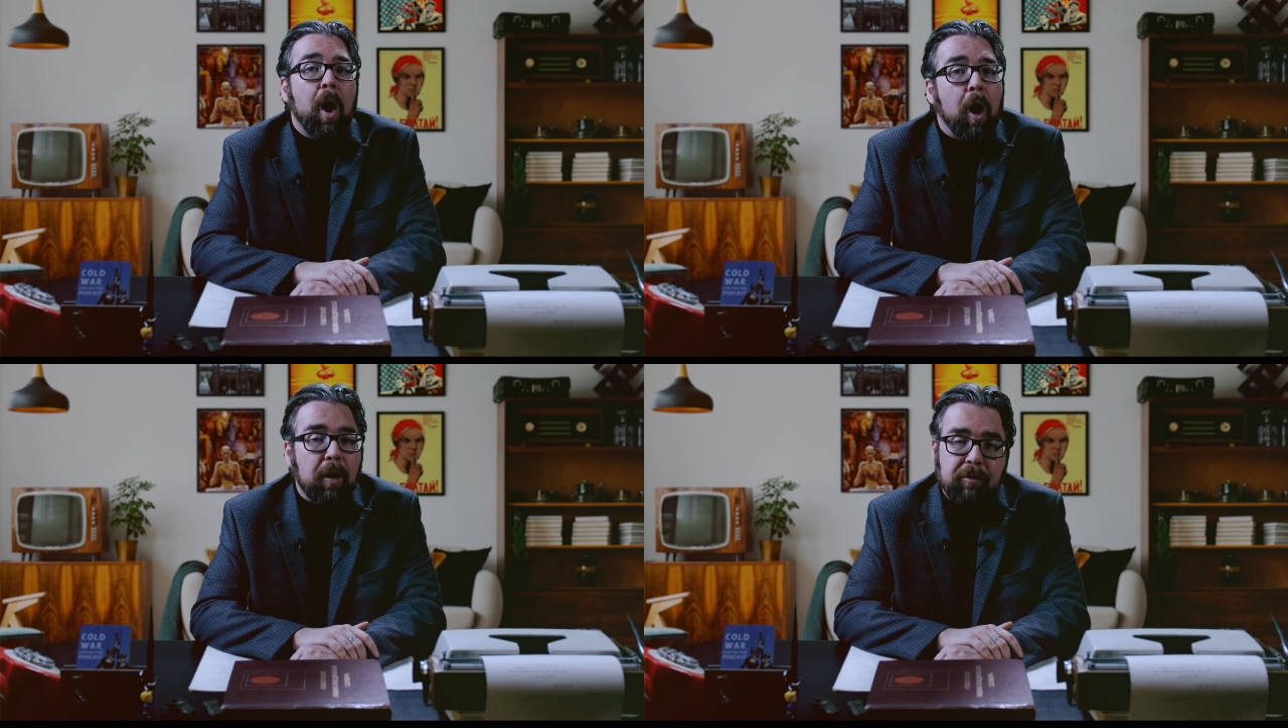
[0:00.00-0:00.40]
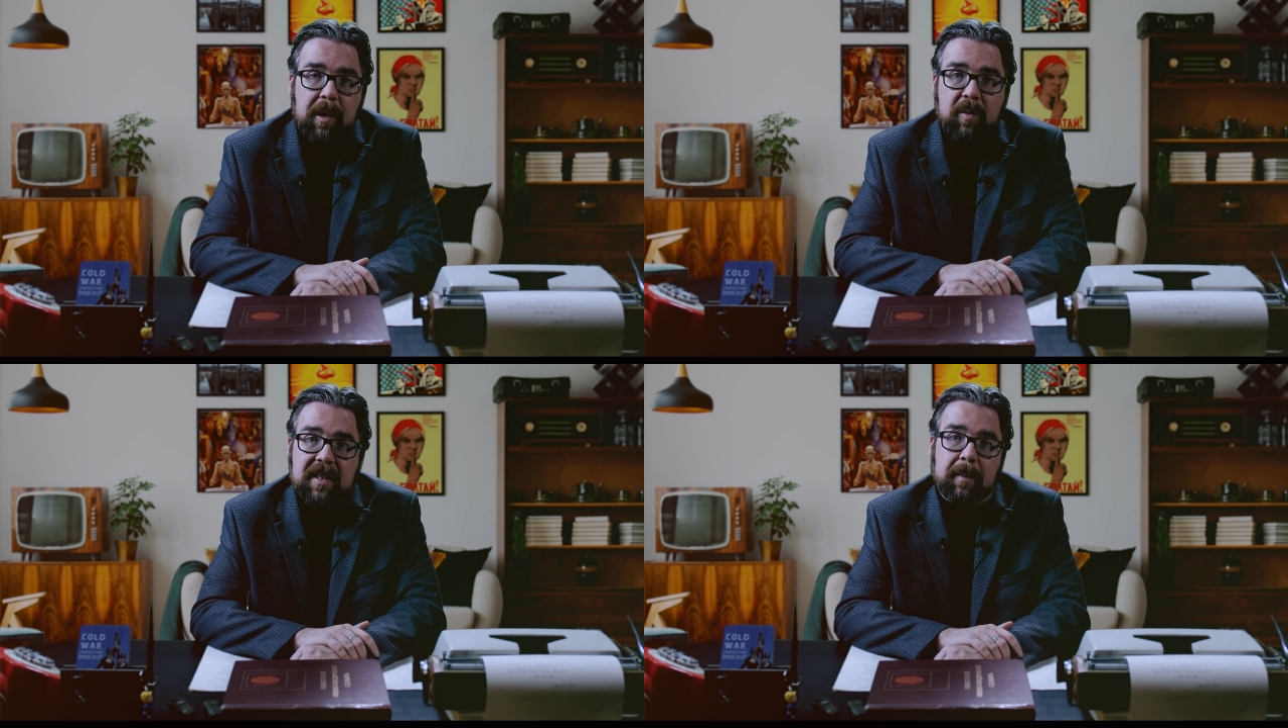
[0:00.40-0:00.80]
All
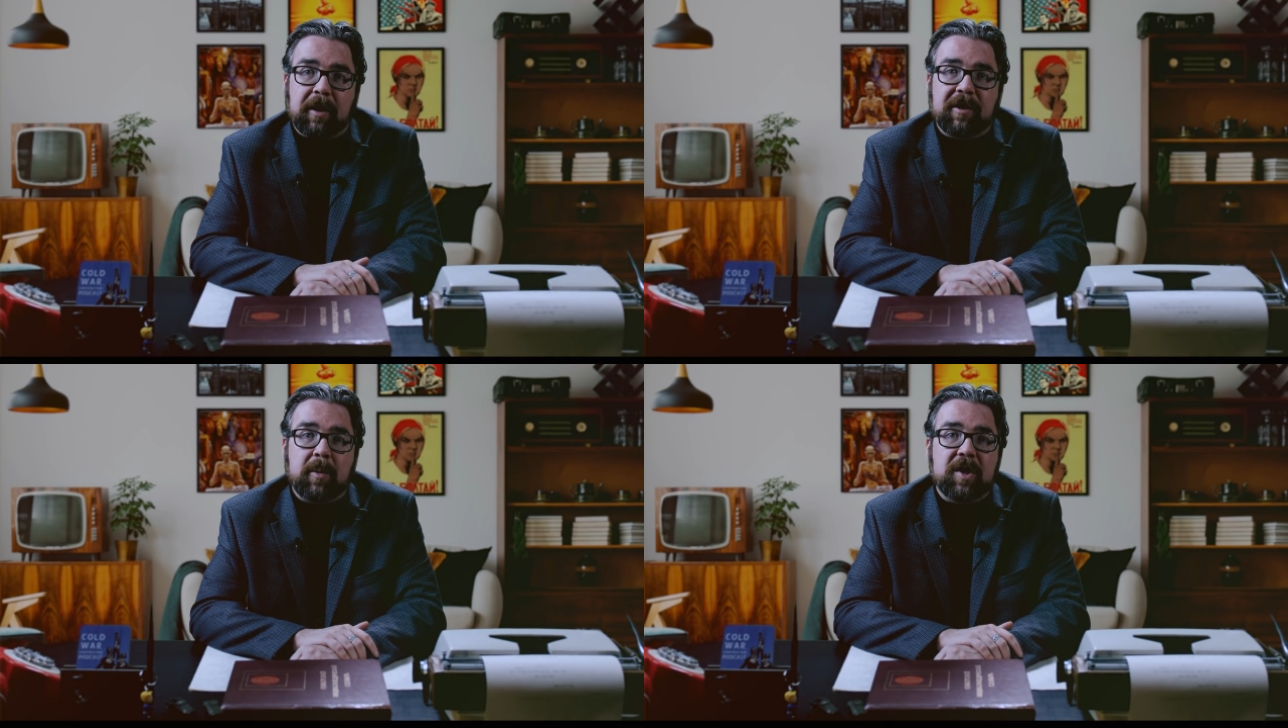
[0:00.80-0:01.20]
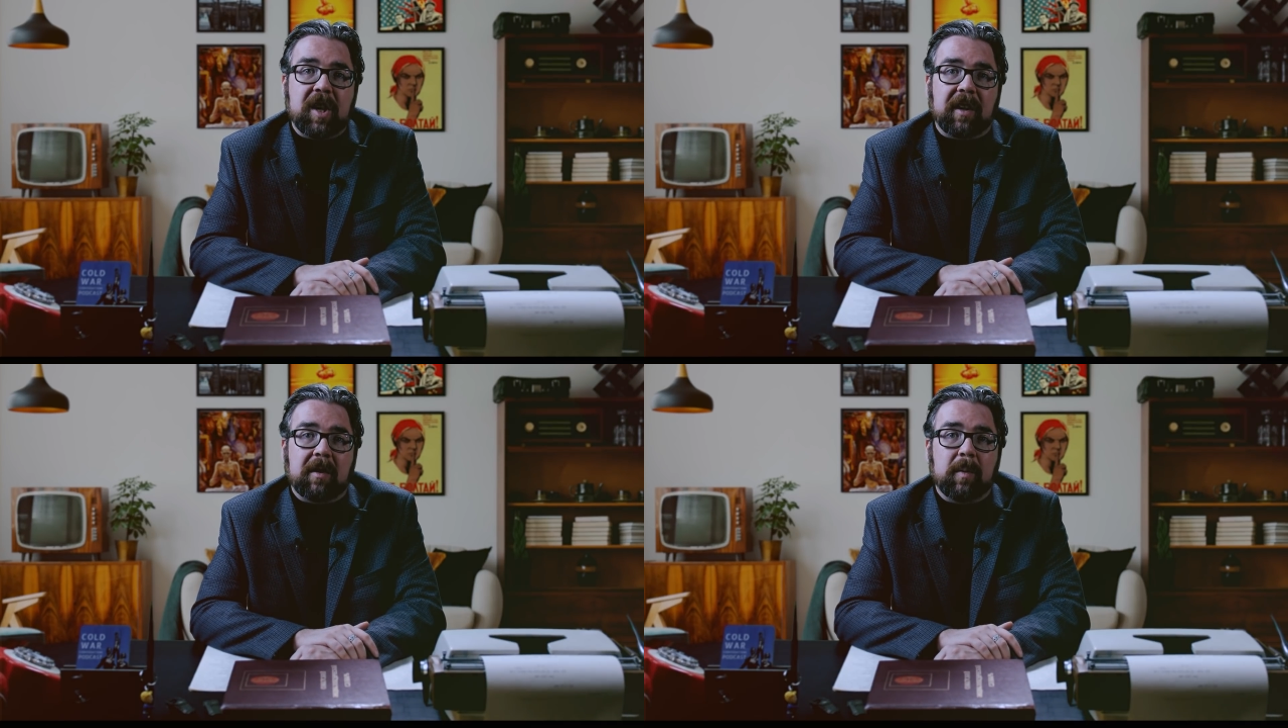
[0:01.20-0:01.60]
three were similar to
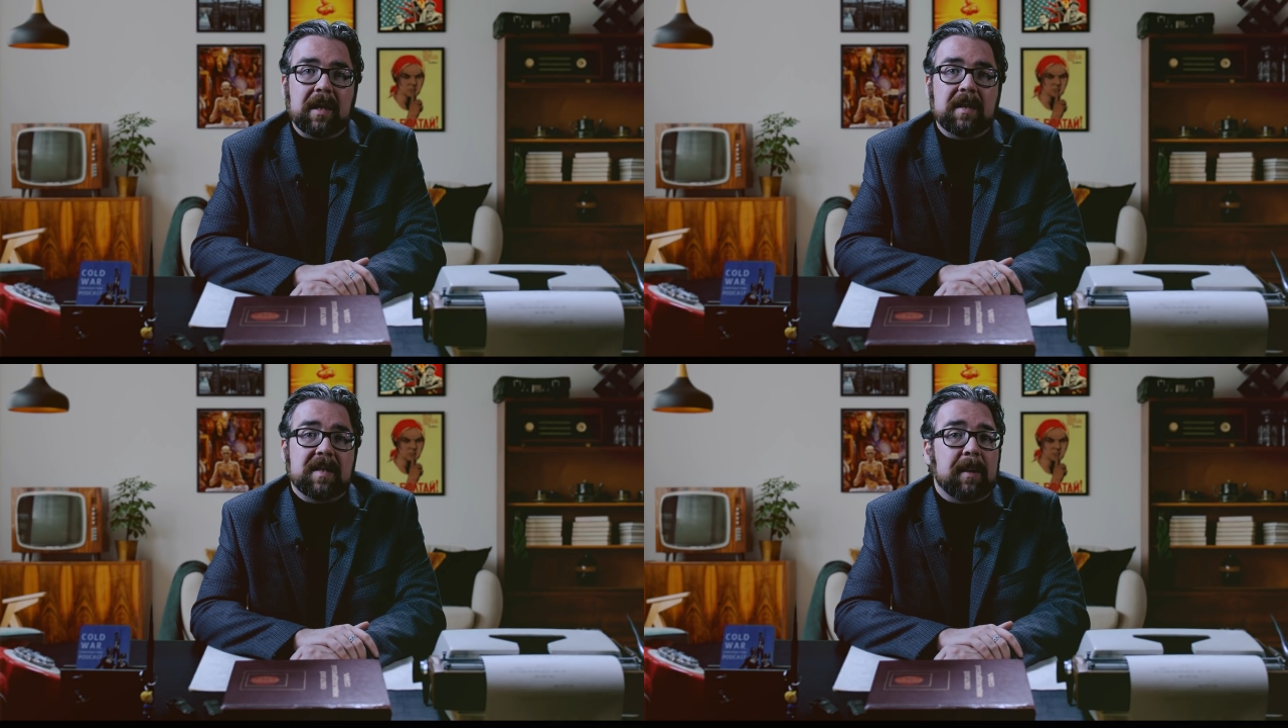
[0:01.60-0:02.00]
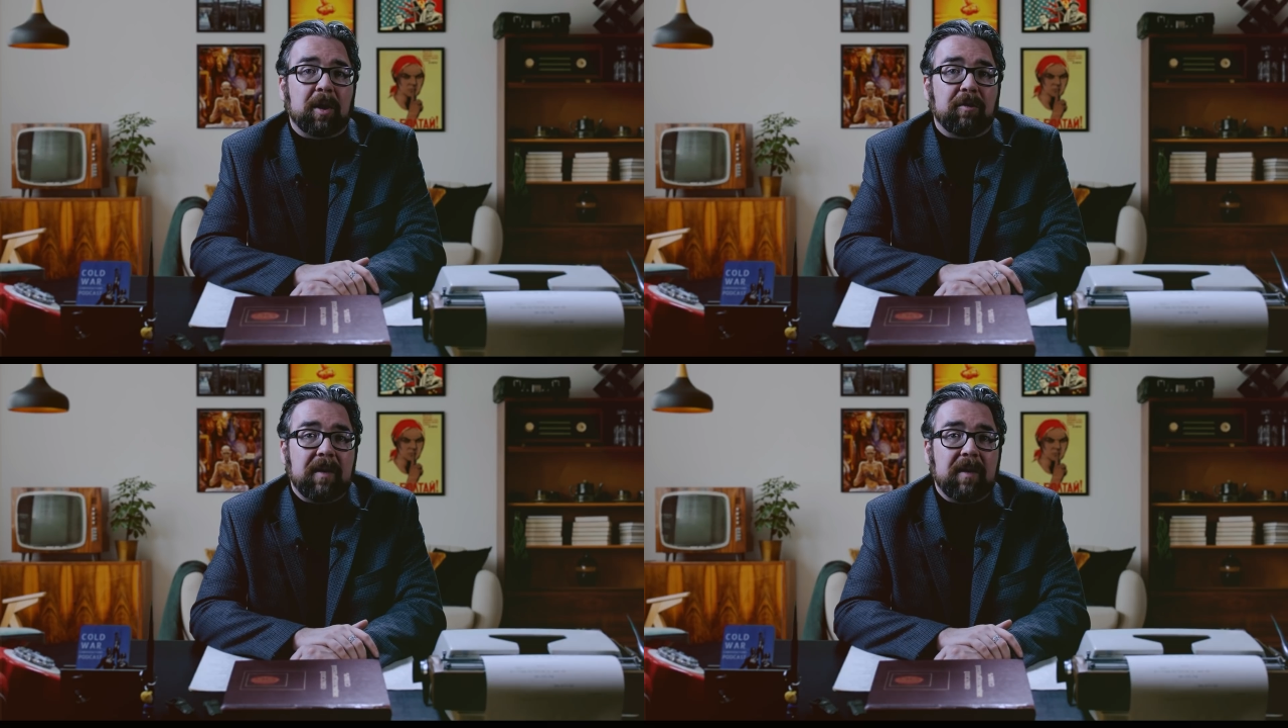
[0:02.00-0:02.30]
each other, with similar